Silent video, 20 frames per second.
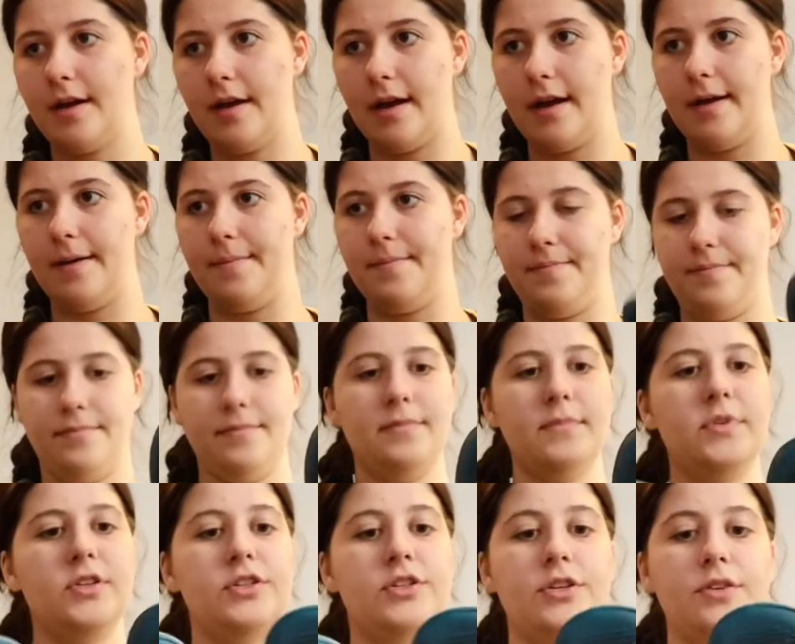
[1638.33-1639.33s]
um,
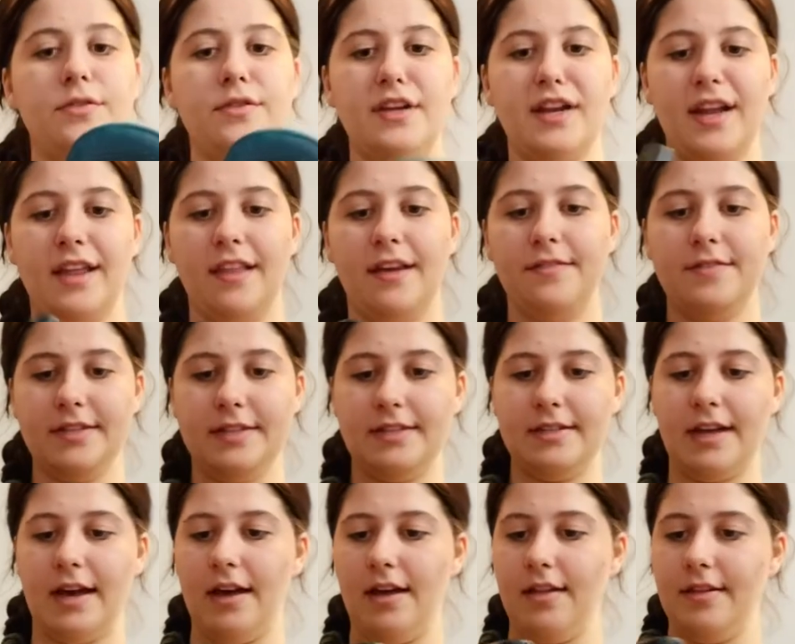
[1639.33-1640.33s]
shoe that I love to
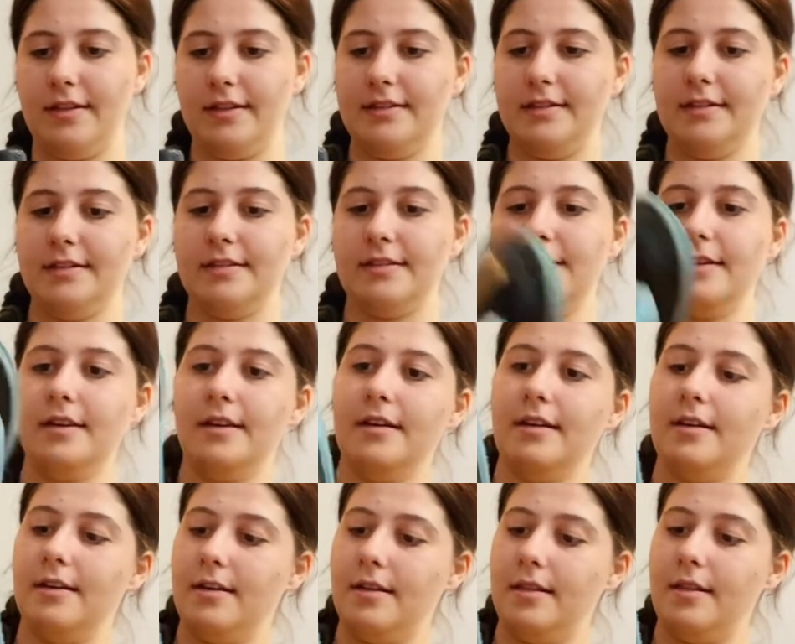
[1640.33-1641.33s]
sell. This is
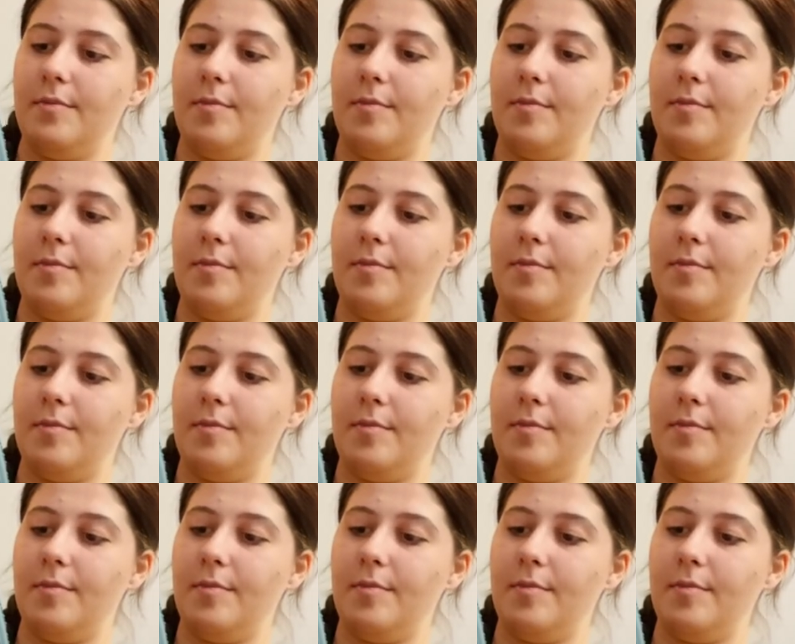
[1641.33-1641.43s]
the